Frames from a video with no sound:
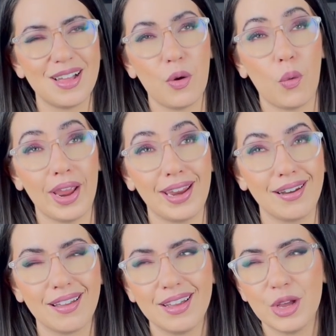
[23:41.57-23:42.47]

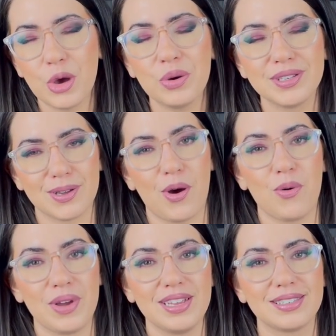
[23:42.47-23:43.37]
Wayne, who is
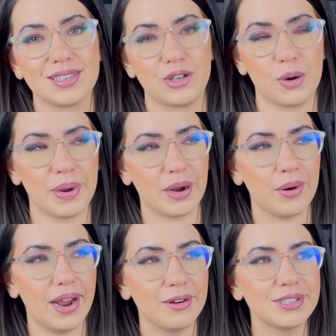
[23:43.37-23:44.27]
always derping
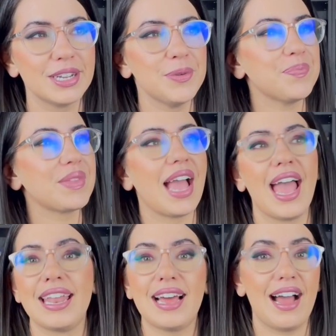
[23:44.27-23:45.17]
around.
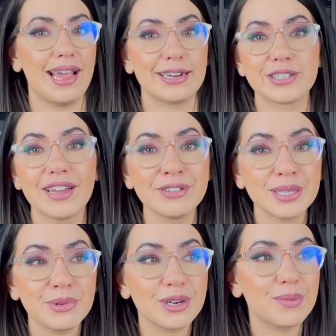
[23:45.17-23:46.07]
And I actually have a
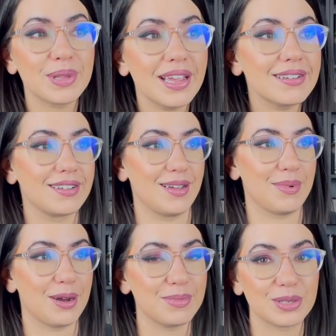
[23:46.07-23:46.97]
similar complaint
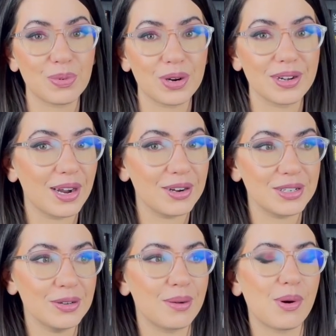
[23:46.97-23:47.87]
about Mistborn era
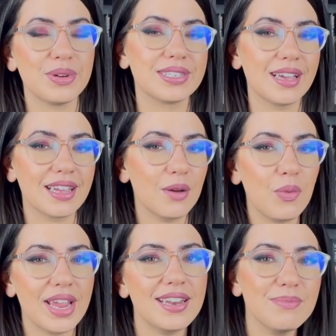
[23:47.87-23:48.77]
2. I'm always like, can
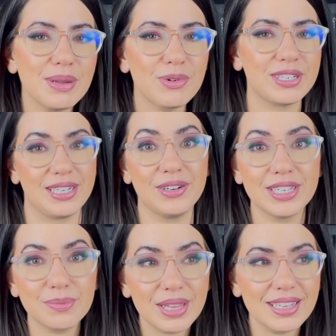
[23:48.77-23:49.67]
Wayne be more
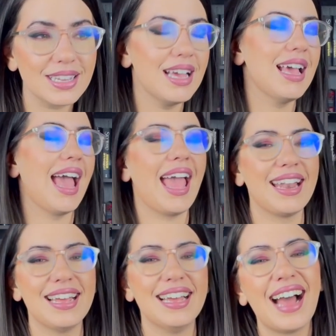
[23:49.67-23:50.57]
serious, please?
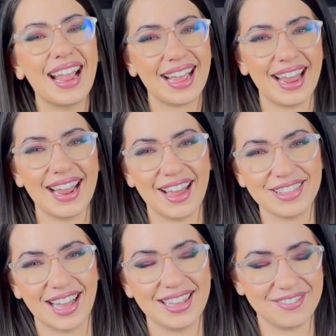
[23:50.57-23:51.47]
And I kind of
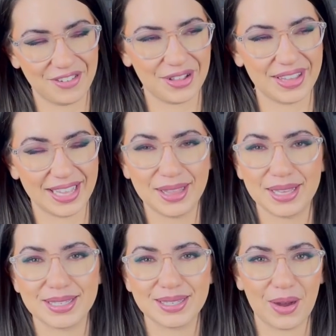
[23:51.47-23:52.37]
had that feeling in
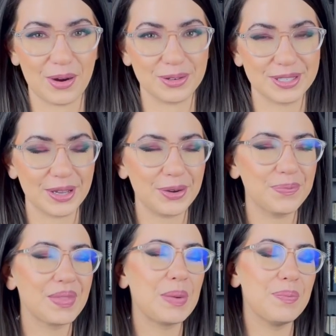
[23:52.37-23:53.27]
this
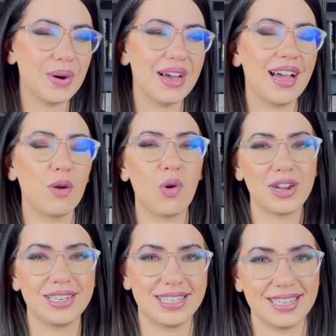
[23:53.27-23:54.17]
also. But I
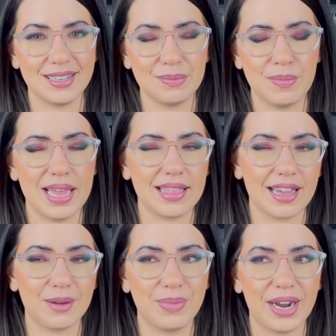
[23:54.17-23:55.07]
wanted to make
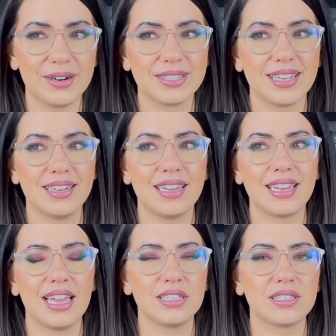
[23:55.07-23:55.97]
that comparison in
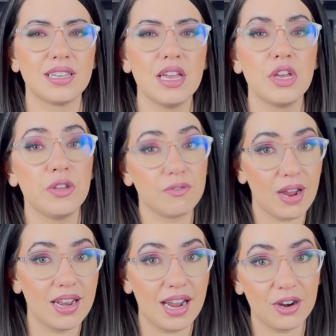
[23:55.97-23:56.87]
case you've
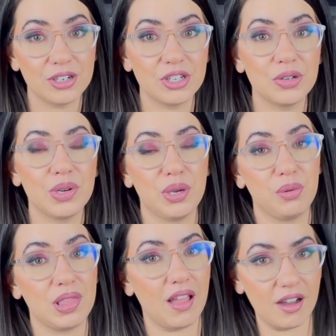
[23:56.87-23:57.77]
read era 2 and you
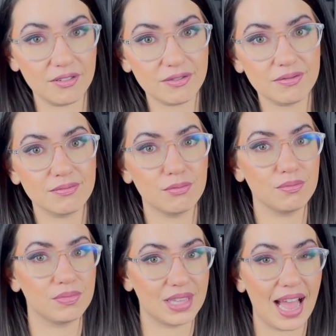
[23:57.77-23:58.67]
love
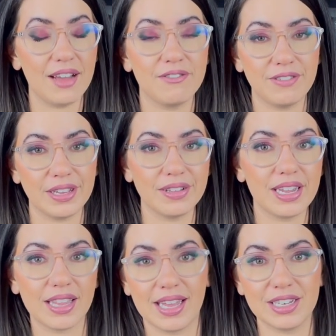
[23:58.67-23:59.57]
that
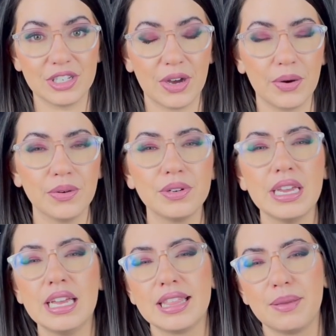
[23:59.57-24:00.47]
feeling and that tone,
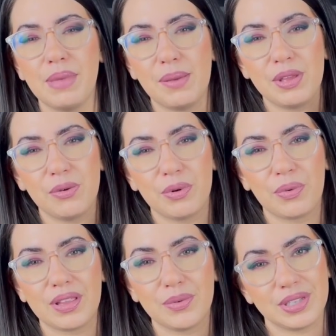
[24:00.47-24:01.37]
then maybe you would
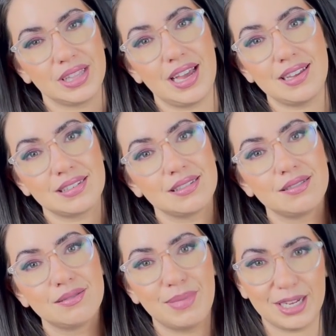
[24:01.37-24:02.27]
really, really like
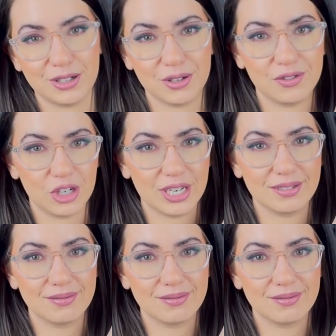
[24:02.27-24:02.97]
Master of Djinn.